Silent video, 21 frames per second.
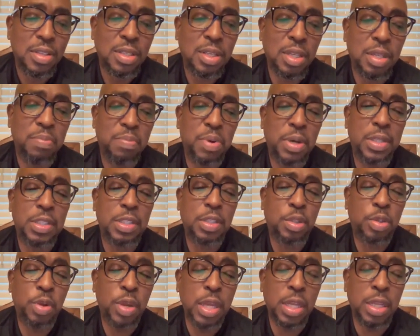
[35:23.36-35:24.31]
So his
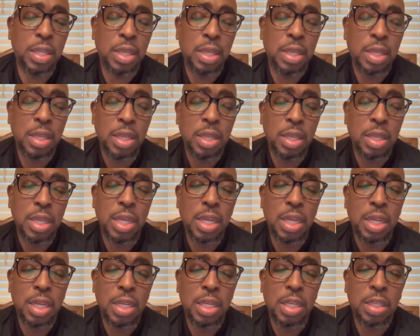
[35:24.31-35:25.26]
brothers tricked
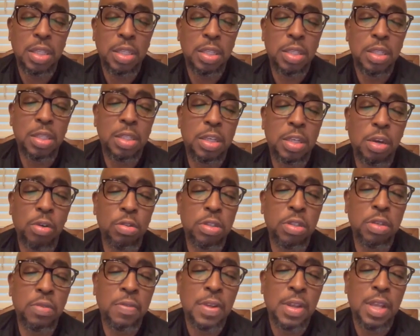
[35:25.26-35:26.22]

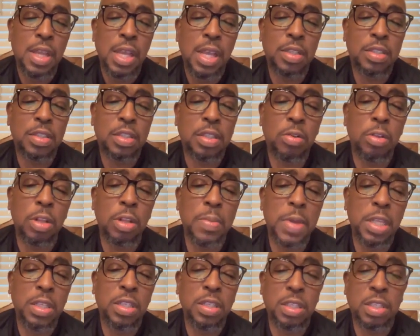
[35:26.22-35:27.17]
Joseph and sold
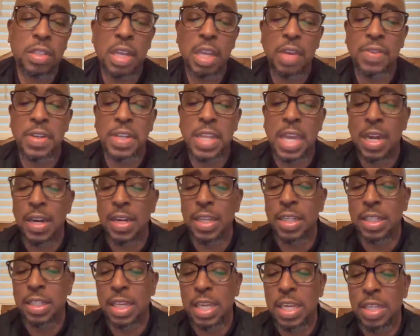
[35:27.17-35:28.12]
him into slavery
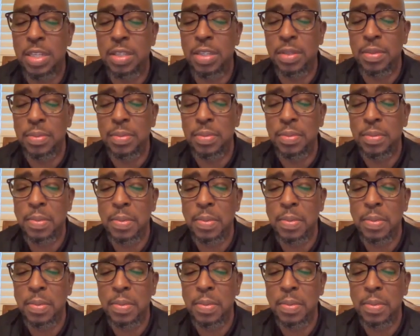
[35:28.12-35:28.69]
down into Egypt.